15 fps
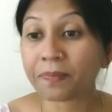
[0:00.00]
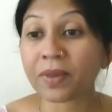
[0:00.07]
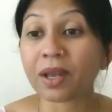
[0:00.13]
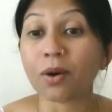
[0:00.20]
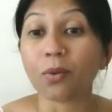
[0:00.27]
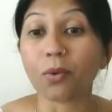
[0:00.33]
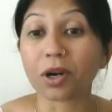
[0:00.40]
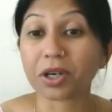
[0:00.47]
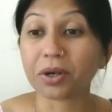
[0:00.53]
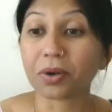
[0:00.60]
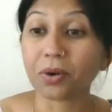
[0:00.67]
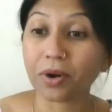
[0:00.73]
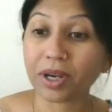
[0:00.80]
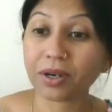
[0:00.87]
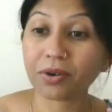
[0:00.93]
What you're
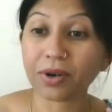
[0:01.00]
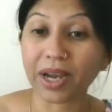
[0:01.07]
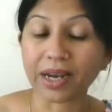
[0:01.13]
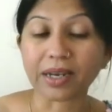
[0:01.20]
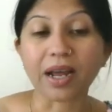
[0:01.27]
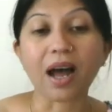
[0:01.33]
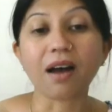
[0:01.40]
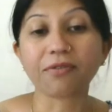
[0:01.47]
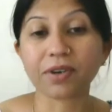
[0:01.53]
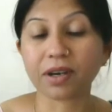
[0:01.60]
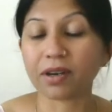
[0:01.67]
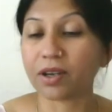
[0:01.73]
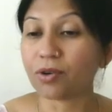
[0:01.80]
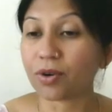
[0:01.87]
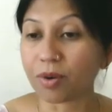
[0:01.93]
going to get
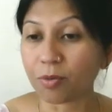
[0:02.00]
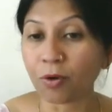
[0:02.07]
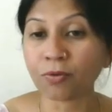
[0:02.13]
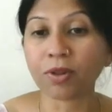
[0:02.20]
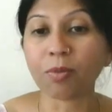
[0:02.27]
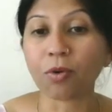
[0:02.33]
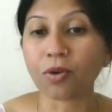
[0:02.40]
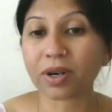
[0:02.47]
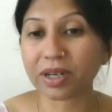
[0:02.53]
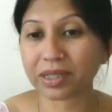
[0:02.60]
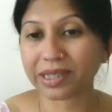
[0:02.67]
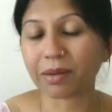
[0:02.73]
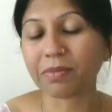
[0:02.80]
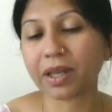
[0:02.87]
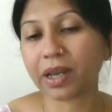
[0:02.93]
after you remove the mold
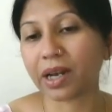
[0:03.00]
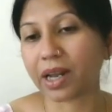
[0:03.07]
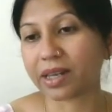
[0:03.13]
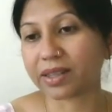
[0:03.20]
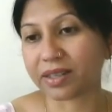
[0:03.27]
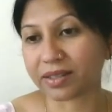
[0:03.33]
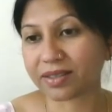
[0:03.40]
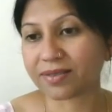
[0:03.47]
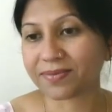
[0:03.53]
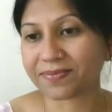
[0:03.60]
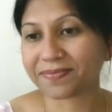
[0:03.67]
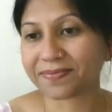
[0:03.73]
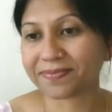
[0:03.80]
is something like this.